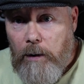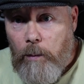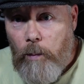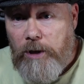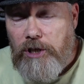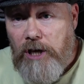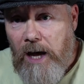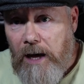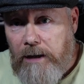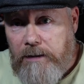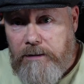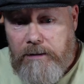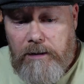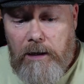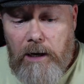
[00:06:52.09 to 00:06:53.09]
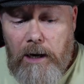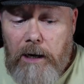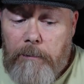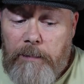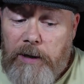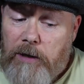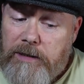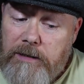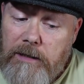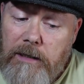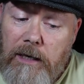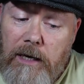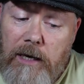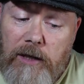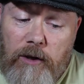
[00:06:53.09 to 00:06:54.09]
which has, because
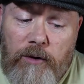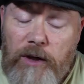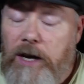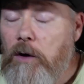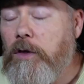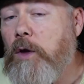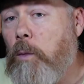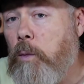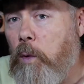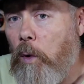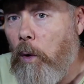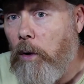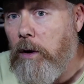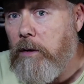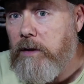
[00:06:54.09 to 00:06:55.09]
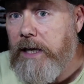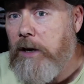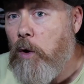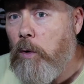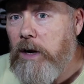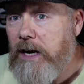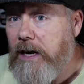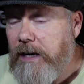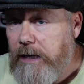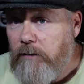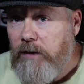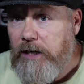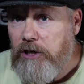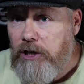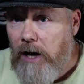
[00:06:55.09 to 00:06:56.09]
the thing on the wall, they call it an
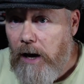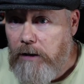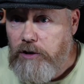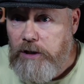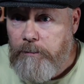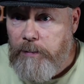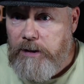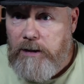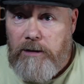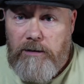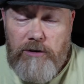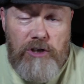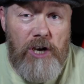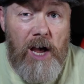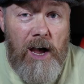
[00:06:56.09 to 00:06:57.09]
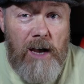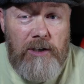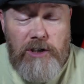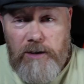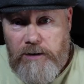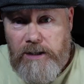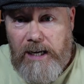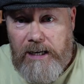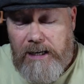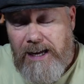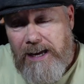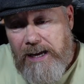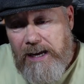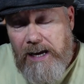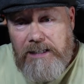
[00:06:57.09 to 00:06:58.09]
EV charger, but the charger thing
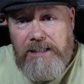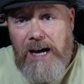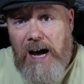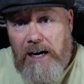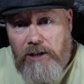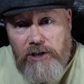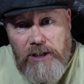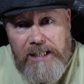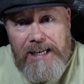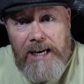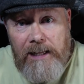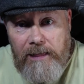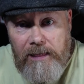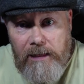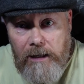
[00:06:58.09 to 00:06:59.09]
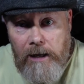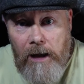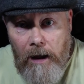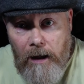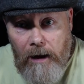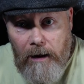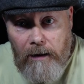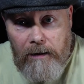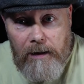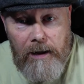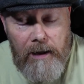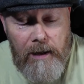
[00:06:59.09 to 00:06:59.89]
is actually in the car.